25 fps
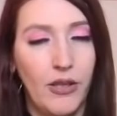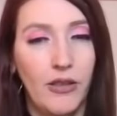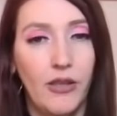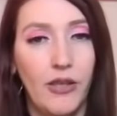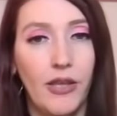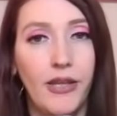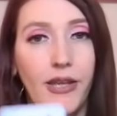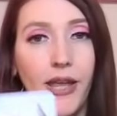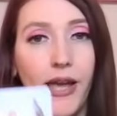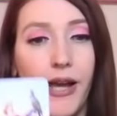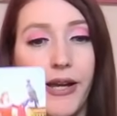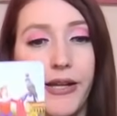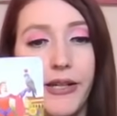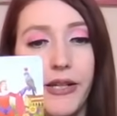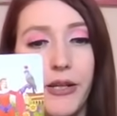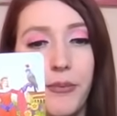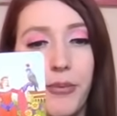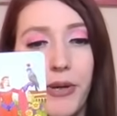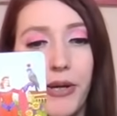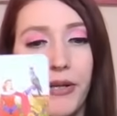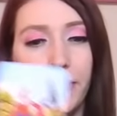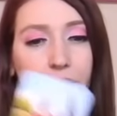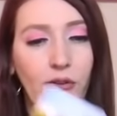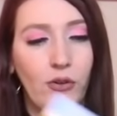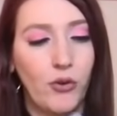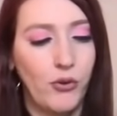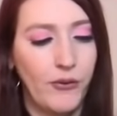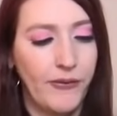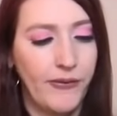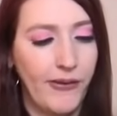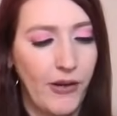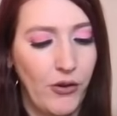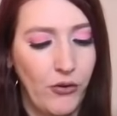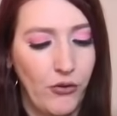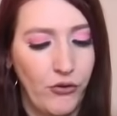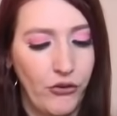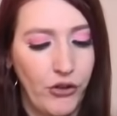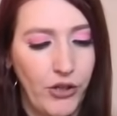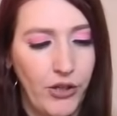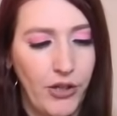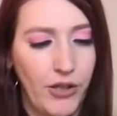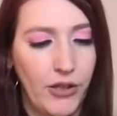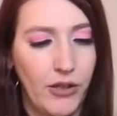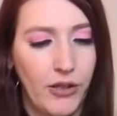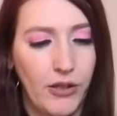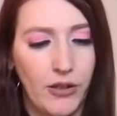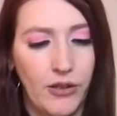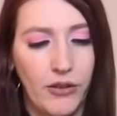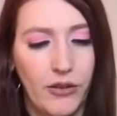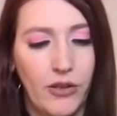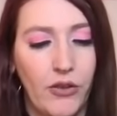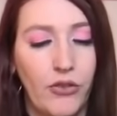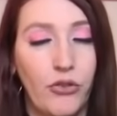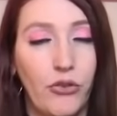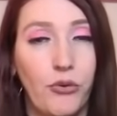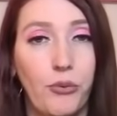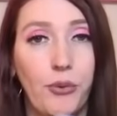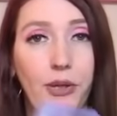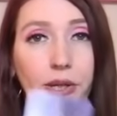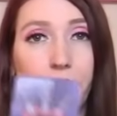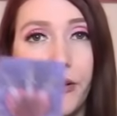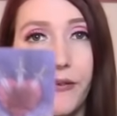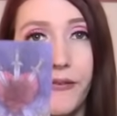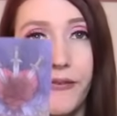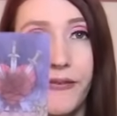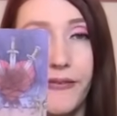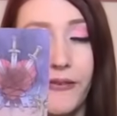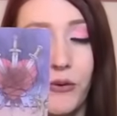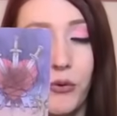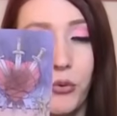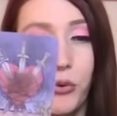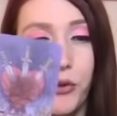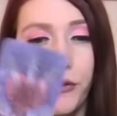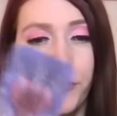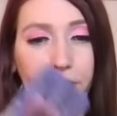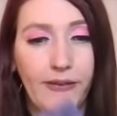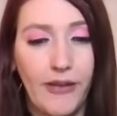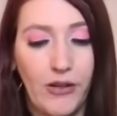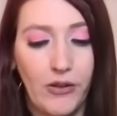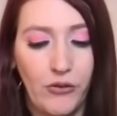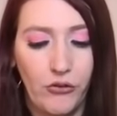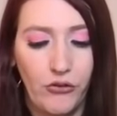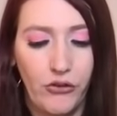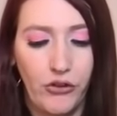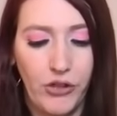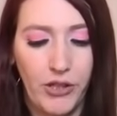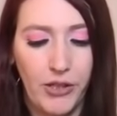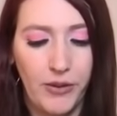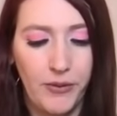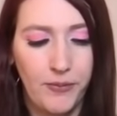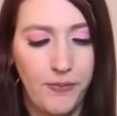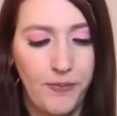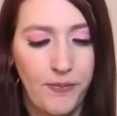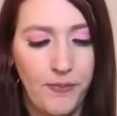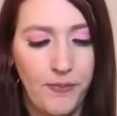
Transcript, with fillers: the Nine of Pentacles energy, the Three of Swords energy,